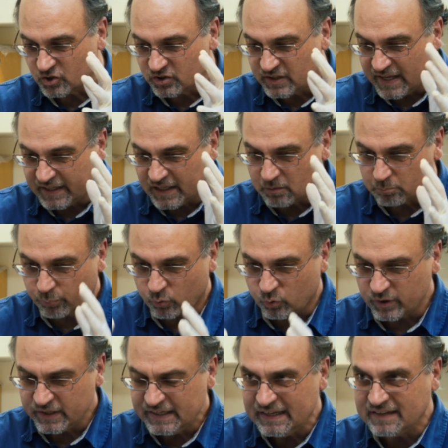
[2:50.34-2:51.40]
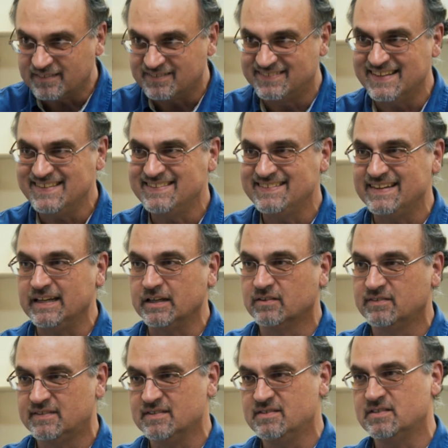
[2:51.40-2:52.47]
you're taking pre-existing
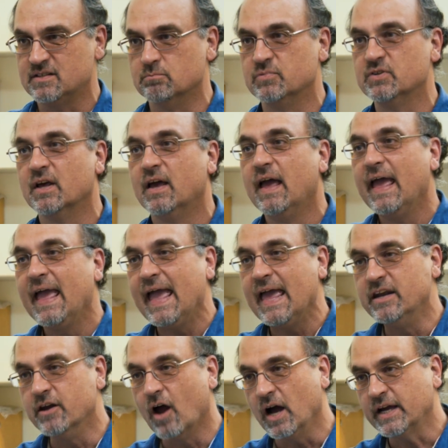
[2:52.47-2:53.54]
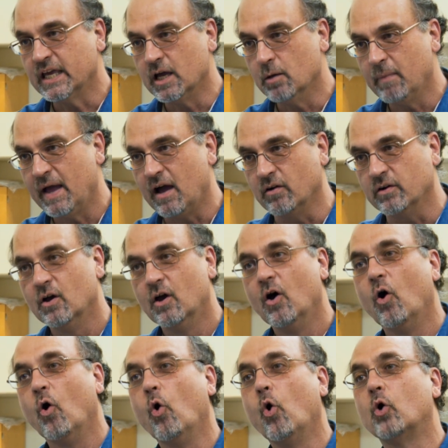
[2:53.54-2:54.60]
systems and knocking them out
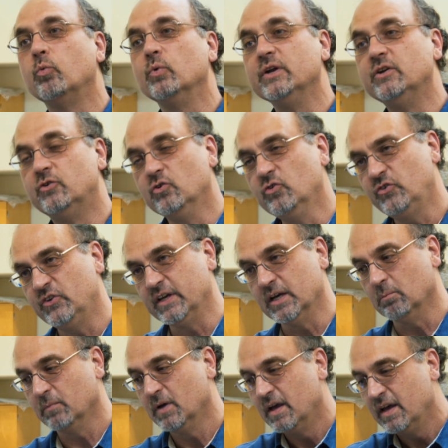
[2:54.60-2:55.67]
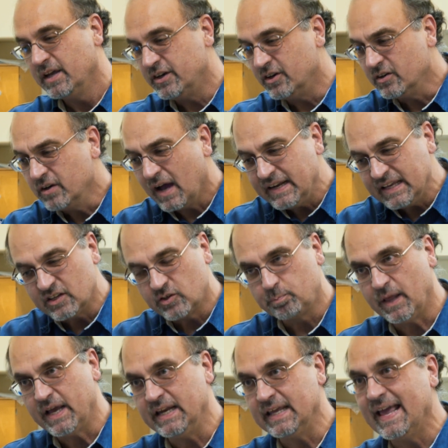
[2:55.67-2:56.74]
or reducing them. You're not
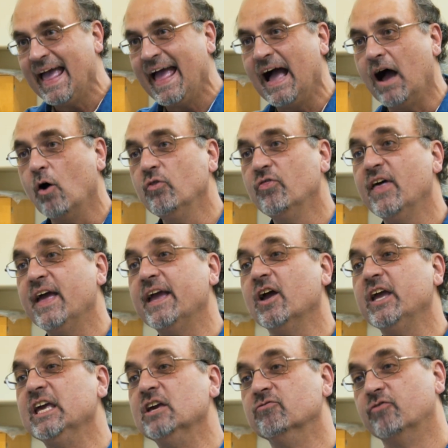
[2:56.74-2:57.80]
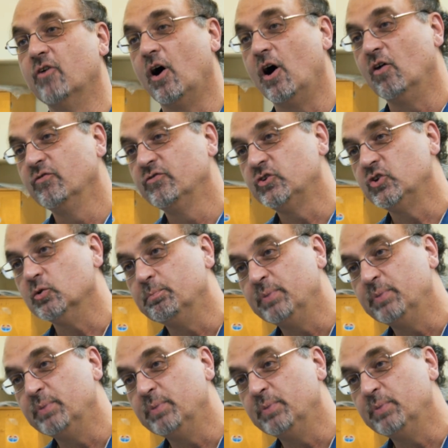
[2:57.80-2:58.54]
explaining how they evolved to